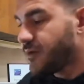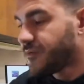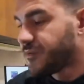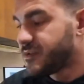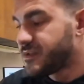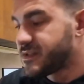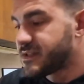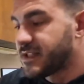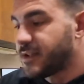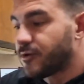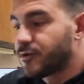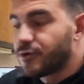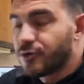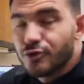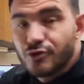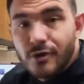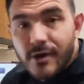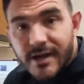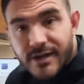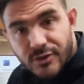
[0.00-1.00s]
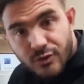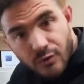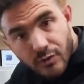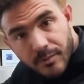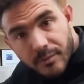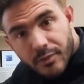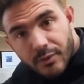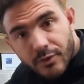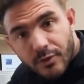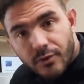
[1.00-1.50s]
the skill you're trying to
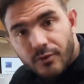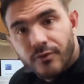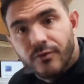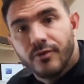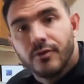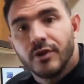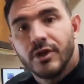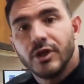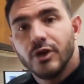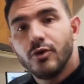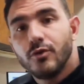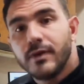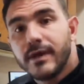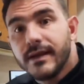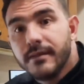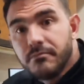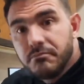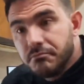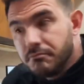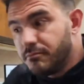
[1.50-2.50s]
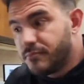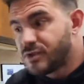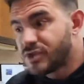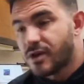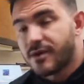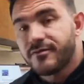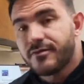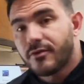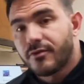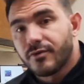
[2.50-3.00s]
improve, you can
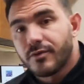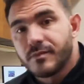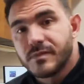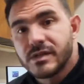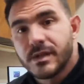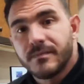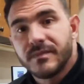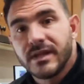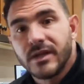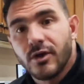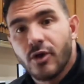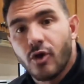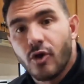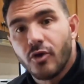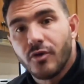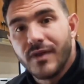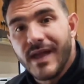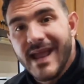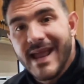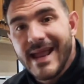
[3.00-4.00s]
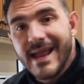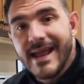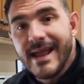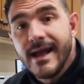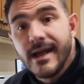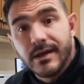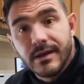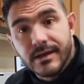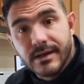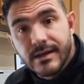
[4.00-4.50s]
suffer from something called a
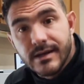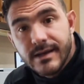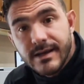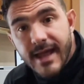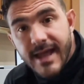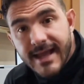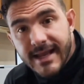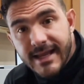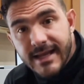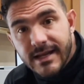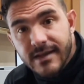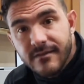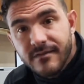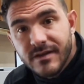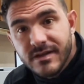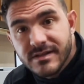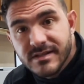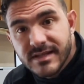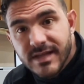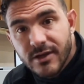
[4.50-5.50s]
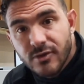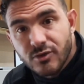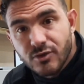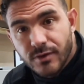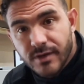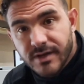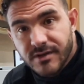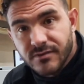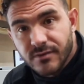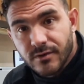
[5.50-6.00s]
negative skill
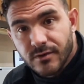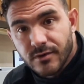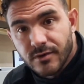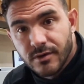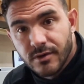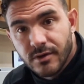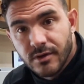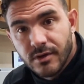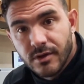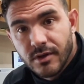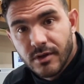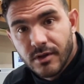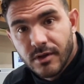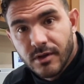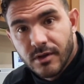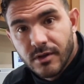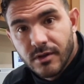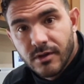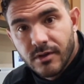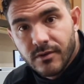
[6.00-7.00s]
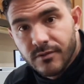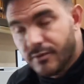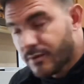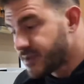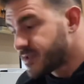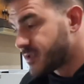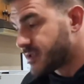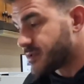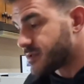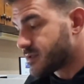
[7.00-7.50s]
transfer. For
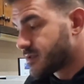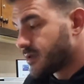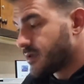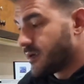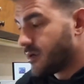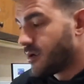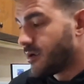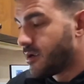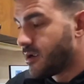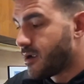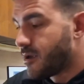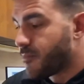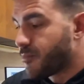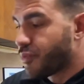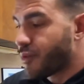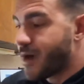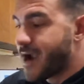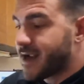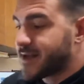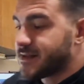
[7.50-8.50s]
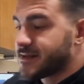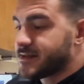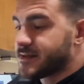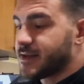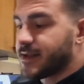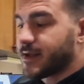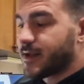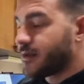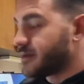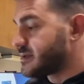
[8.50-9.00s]
instance,
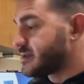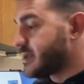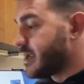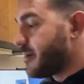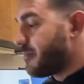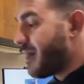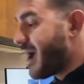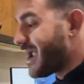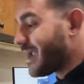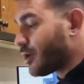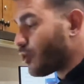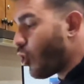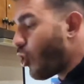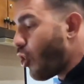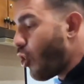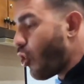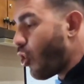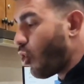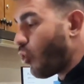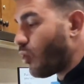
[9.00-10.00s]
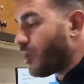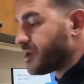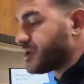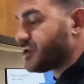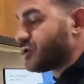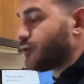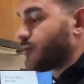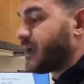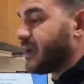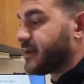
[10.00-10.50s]
practicing, say my goal was
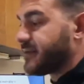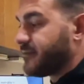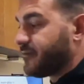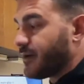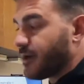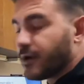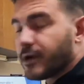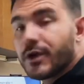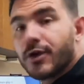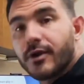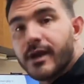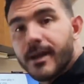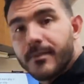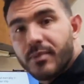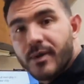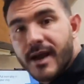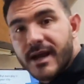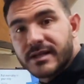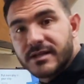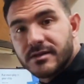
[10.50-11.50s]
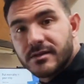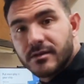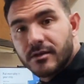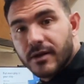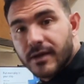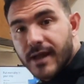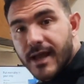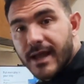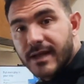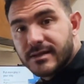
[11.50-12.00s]
to get very good
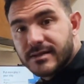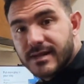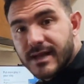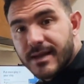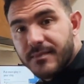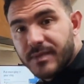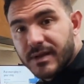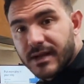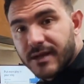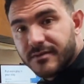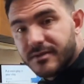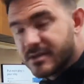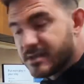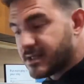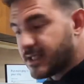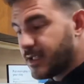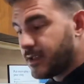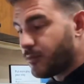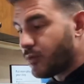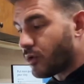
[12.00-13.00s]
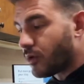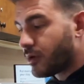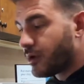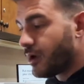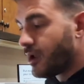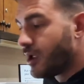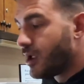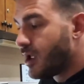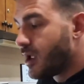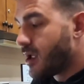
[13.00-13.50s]
at typing on this keyboard,
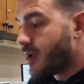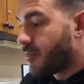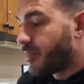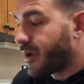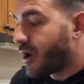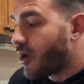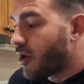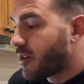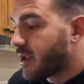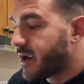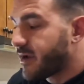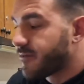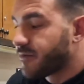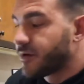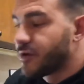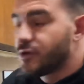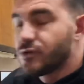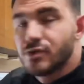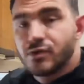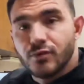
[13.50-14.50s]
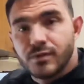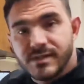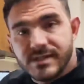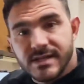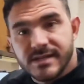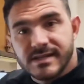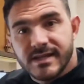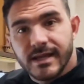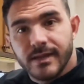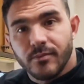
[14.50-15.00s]
but all I ever used was
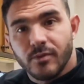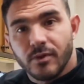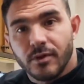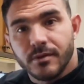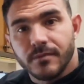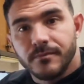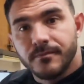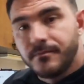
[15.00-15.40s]
this keyboard.